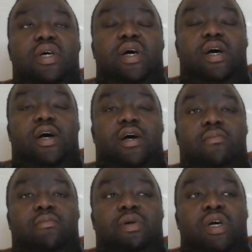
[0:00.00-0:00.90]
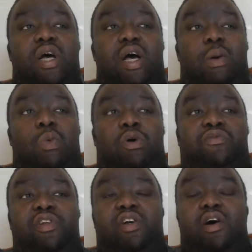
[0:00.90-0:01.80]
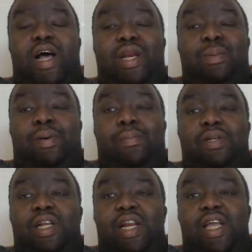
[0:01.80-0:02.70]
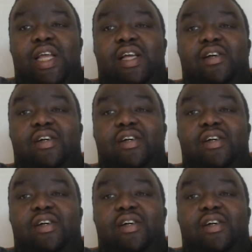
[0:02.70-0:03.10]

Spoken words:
And Watford are at the bottom of the league,